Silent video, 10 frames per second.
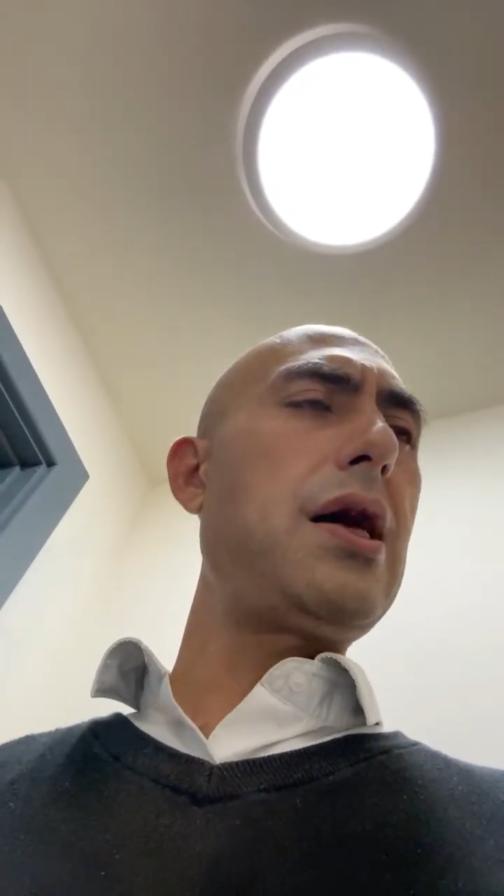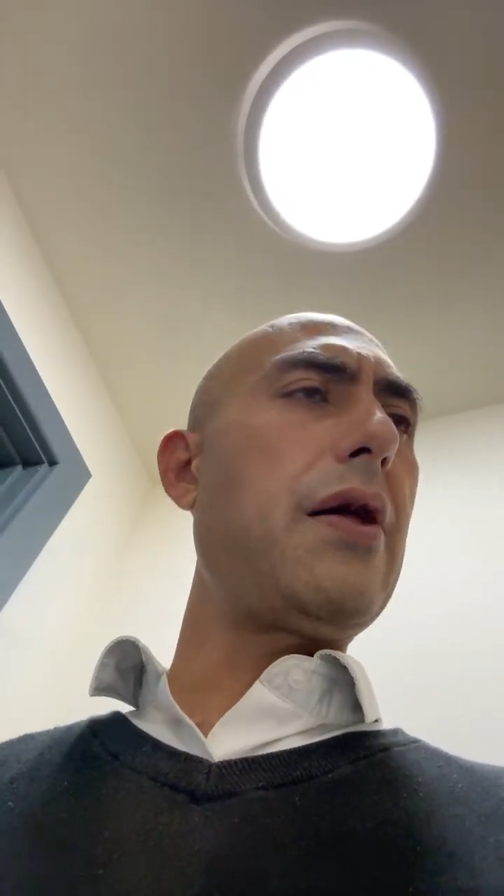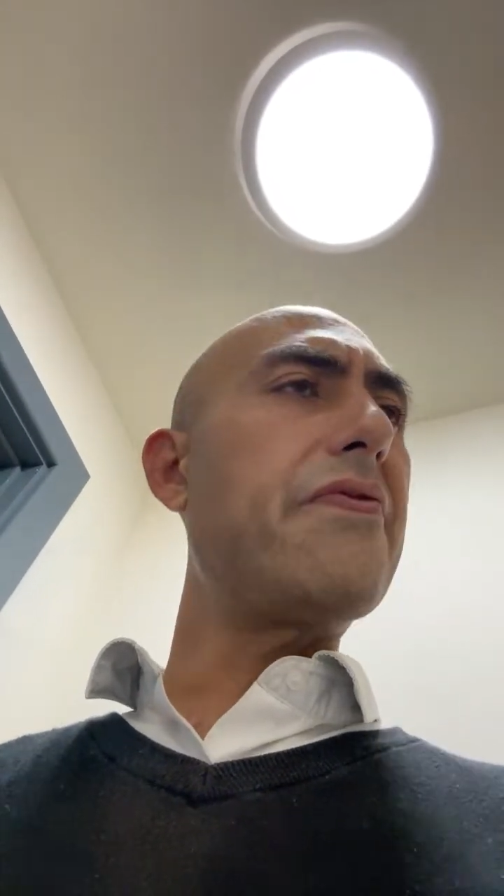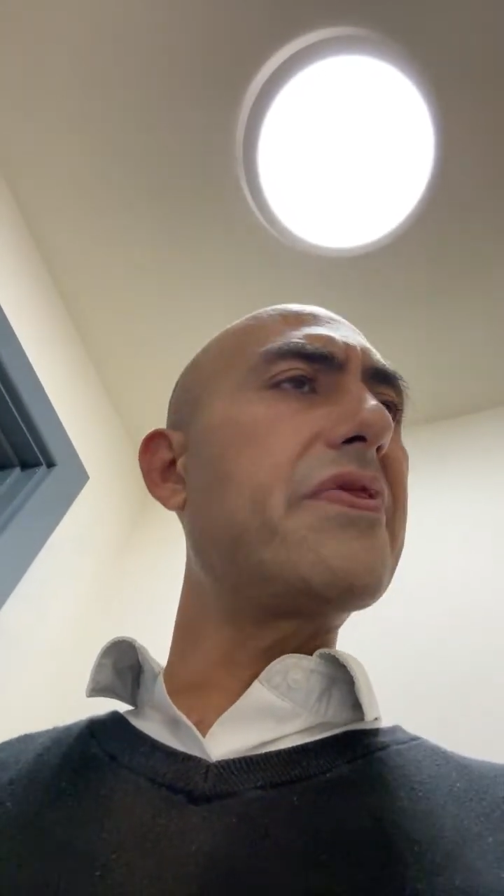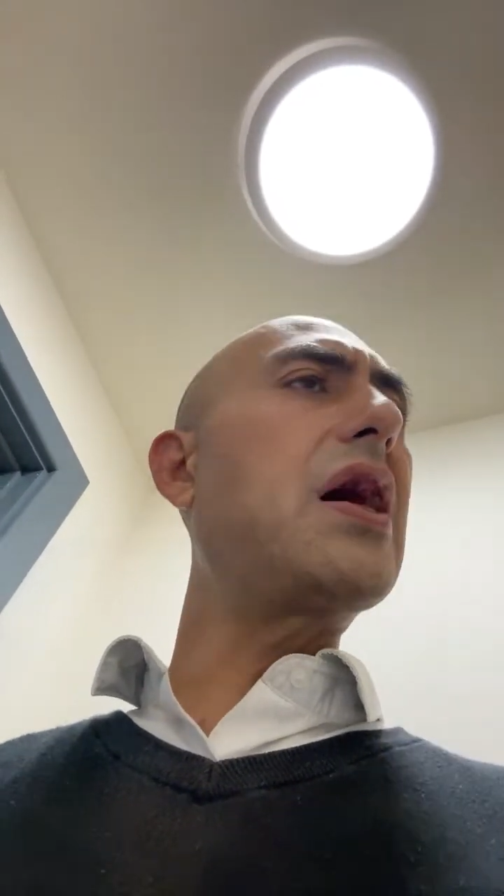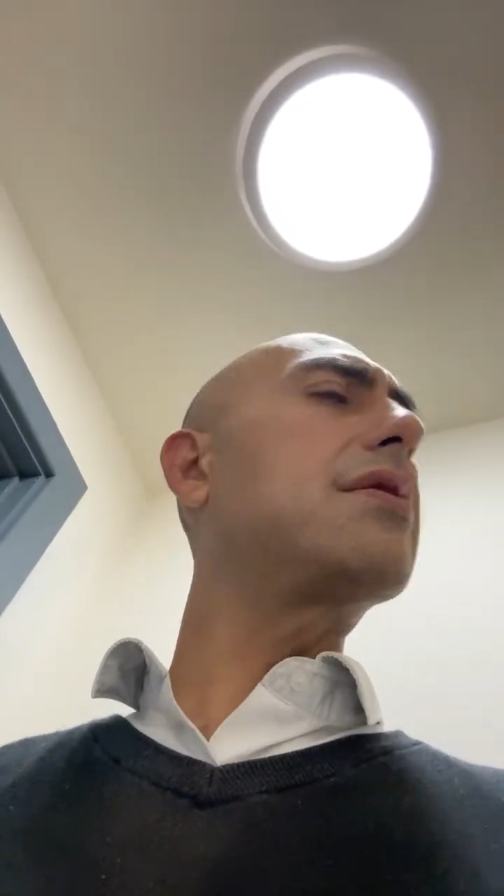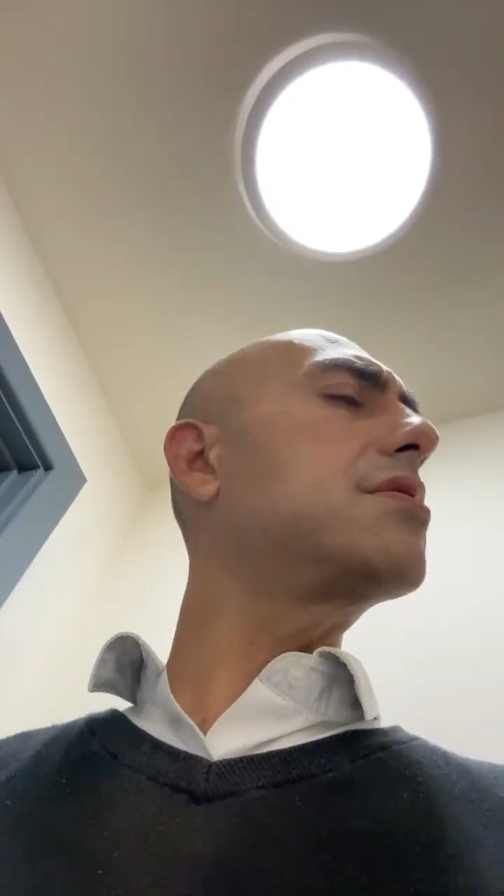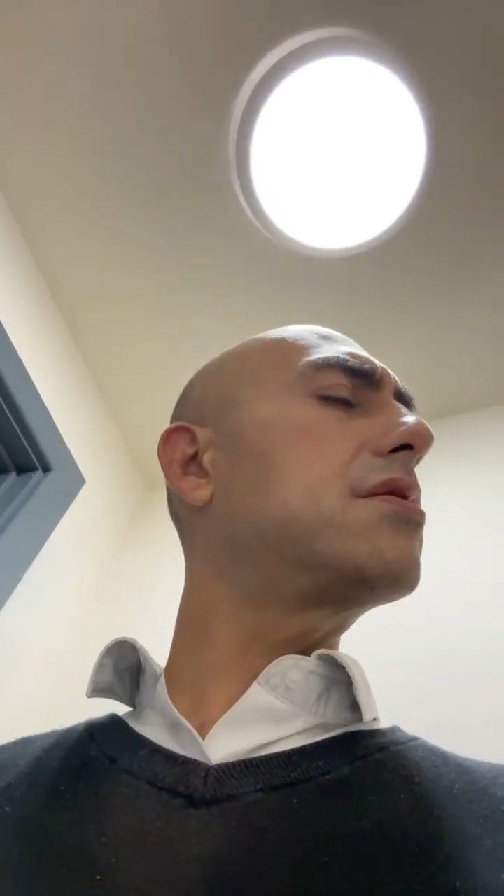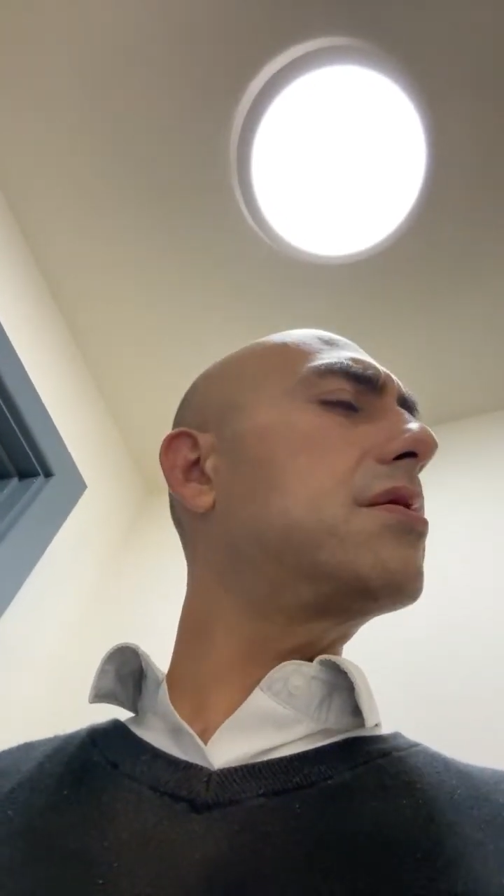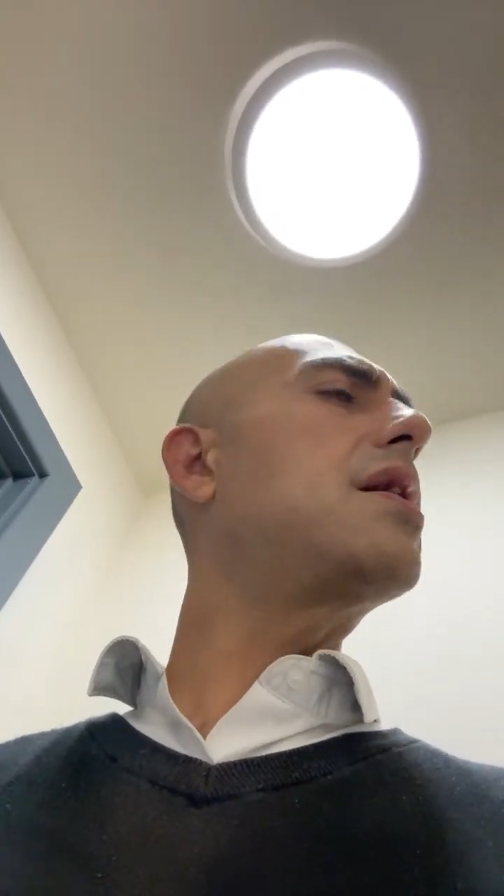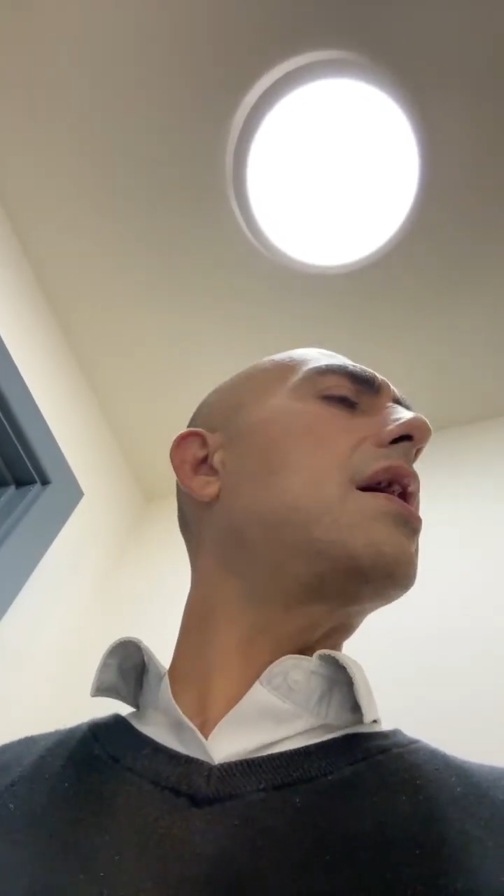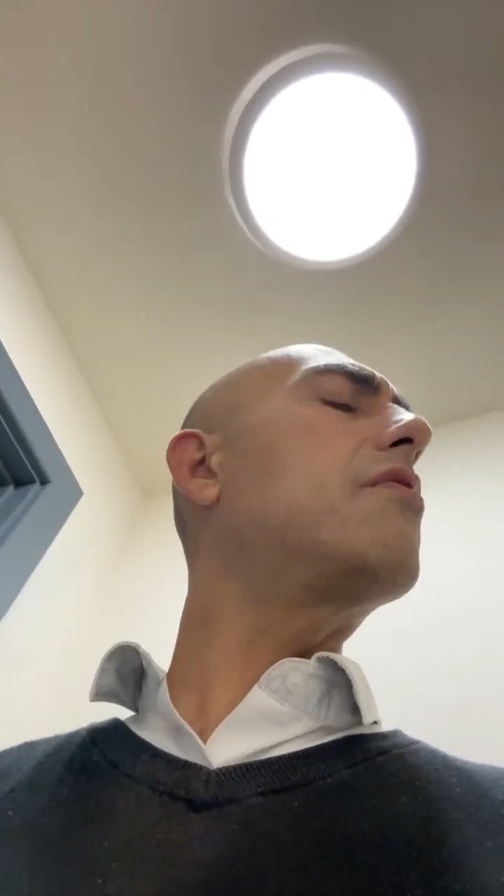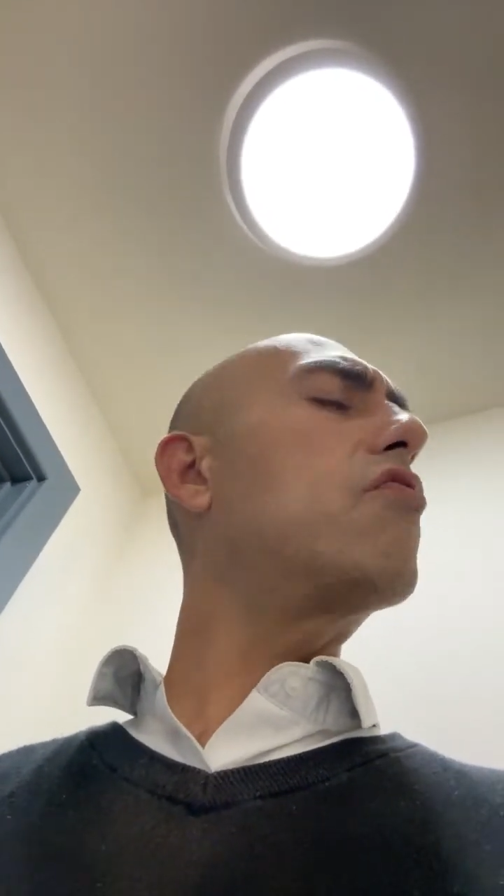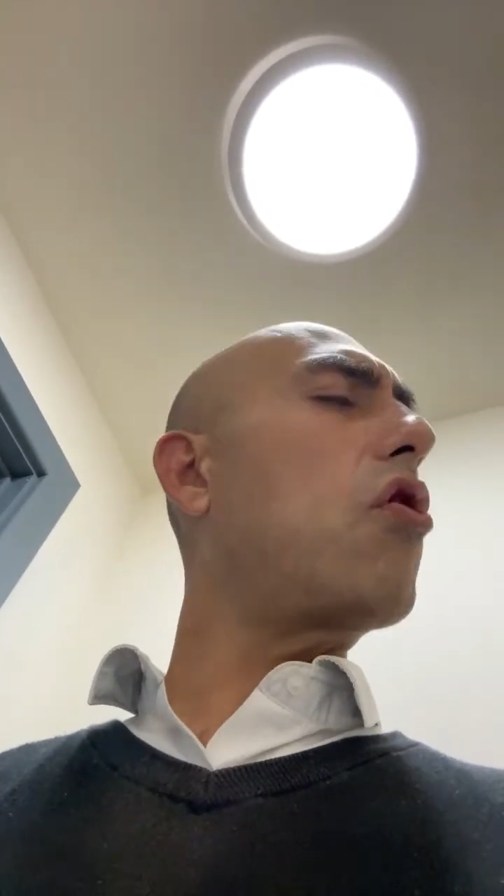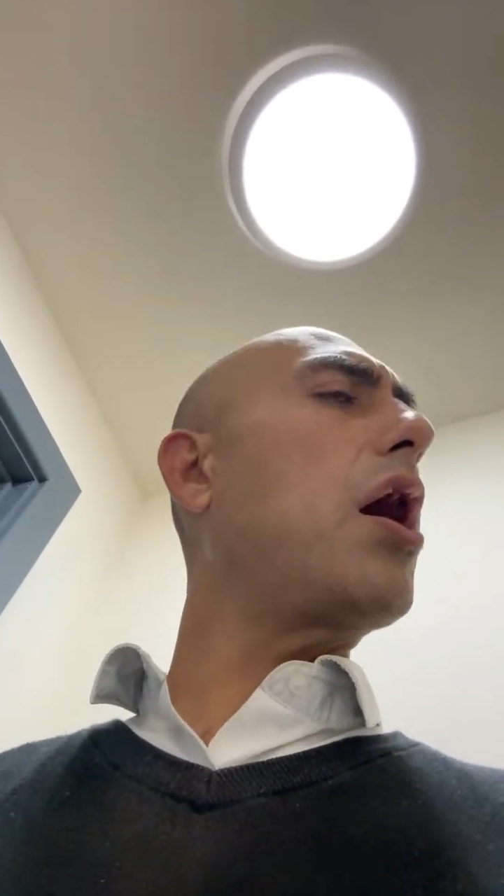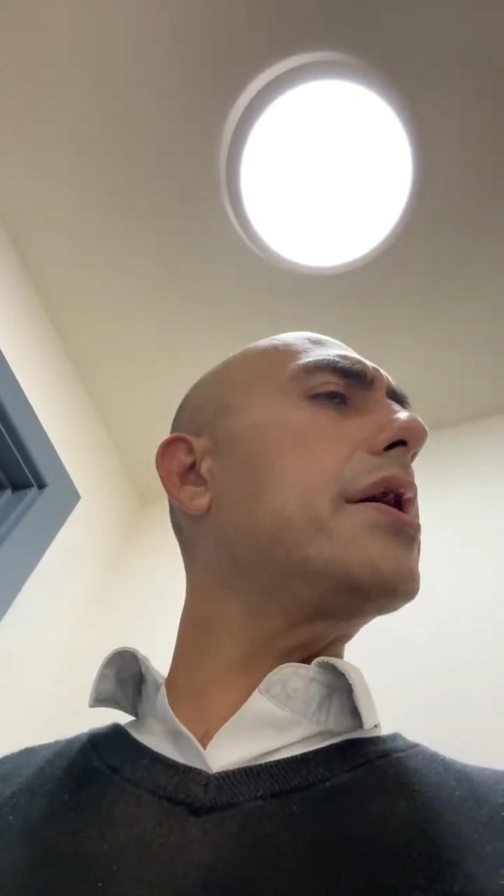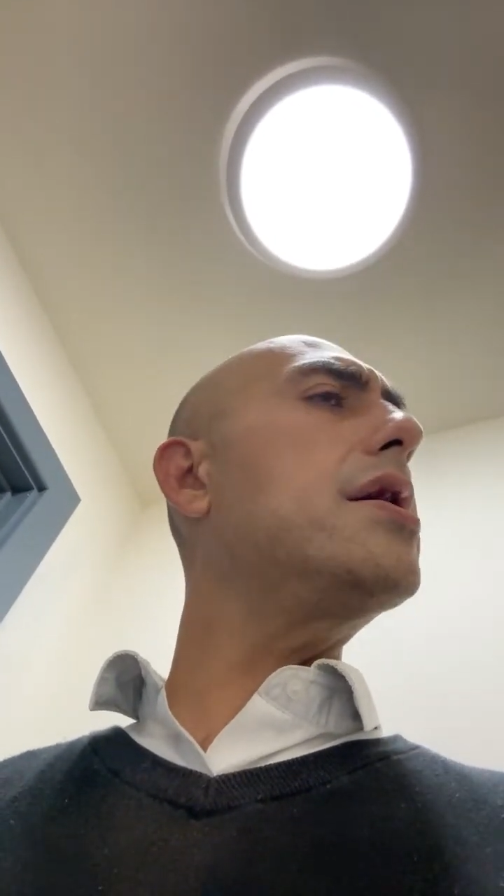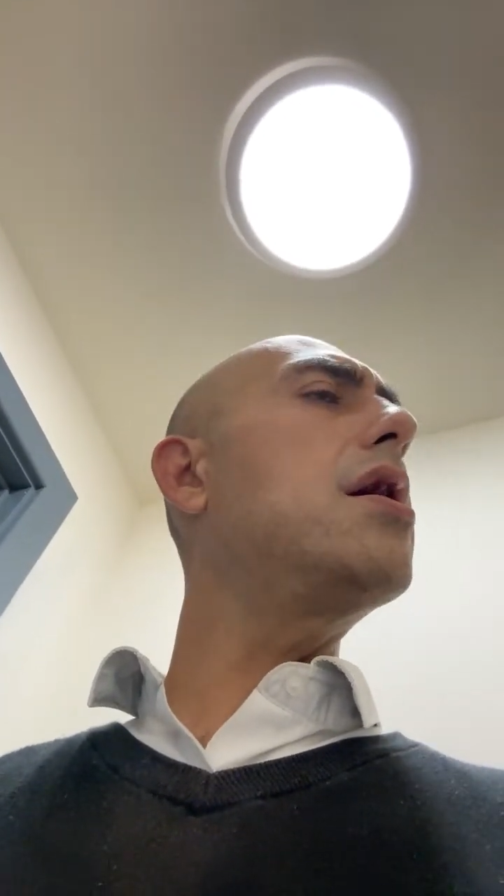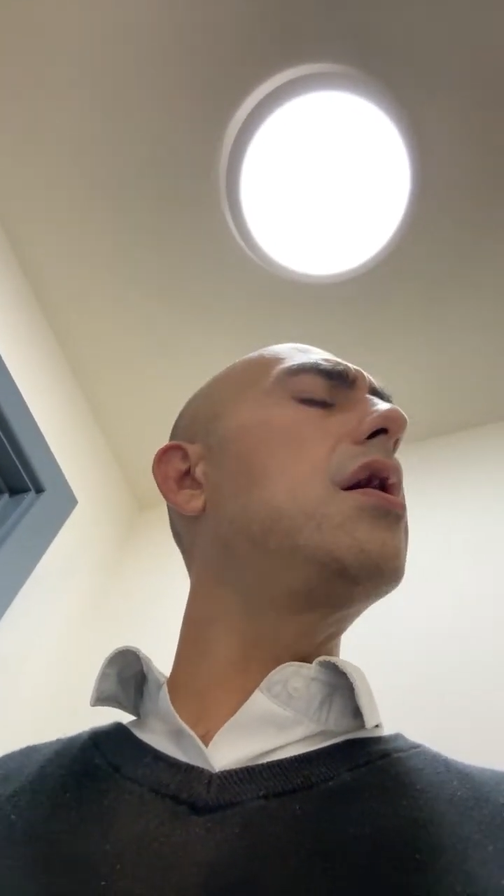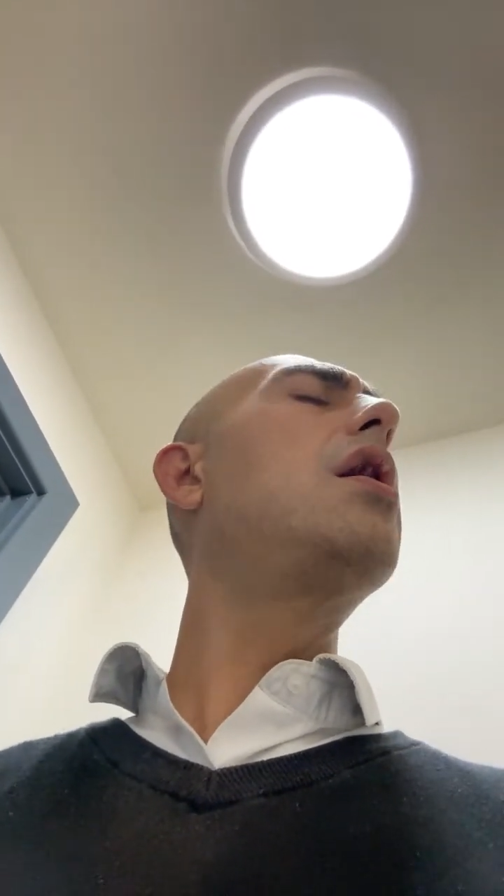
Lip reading: and that's their right